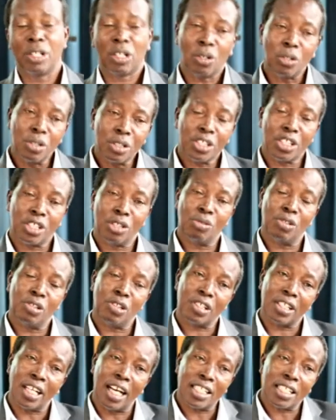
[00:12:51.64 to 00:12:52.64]
Because she
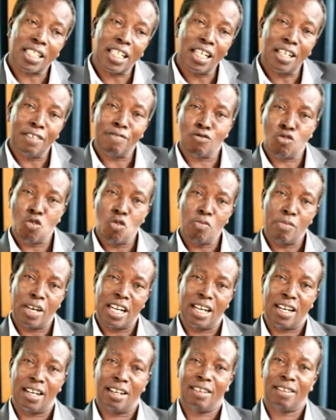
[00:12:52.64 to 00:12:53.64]
was a slave
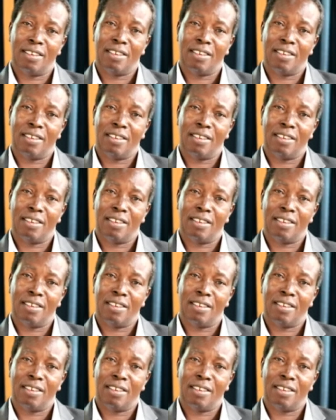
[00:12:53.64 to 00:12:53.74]
woman.